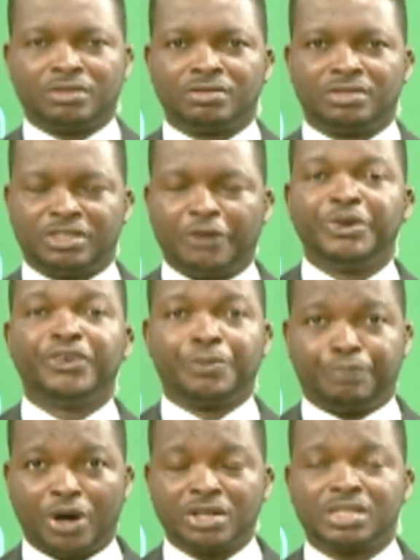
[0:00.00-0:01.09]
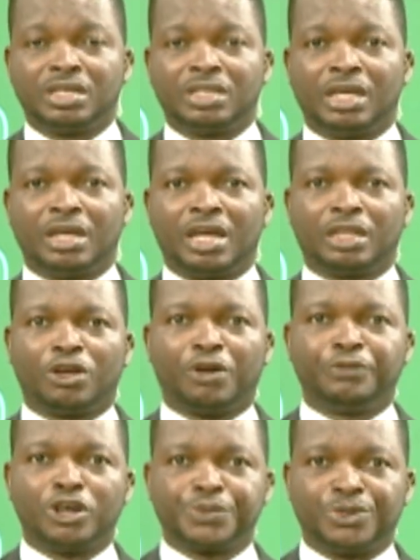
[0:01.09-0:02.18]
there have been reports in a lot of
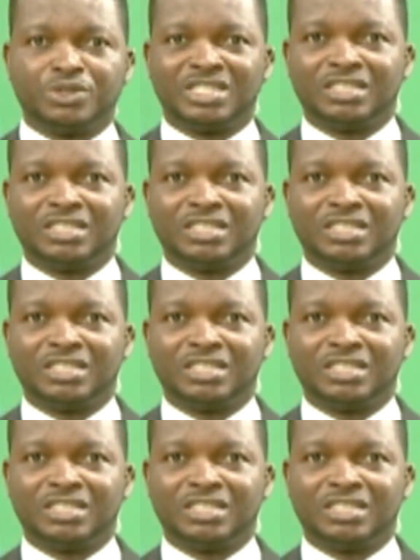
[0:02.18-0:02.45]
hospitals